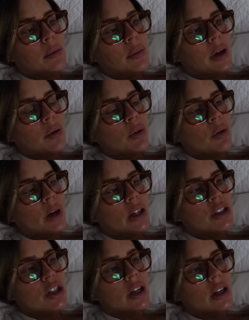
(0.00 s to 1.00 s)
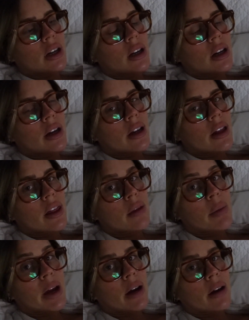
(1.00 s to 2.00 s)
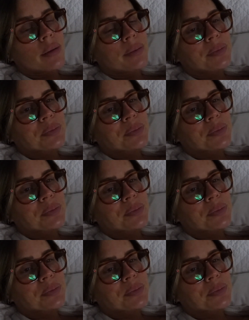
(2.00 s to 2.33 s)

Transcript: But we're watching The Bear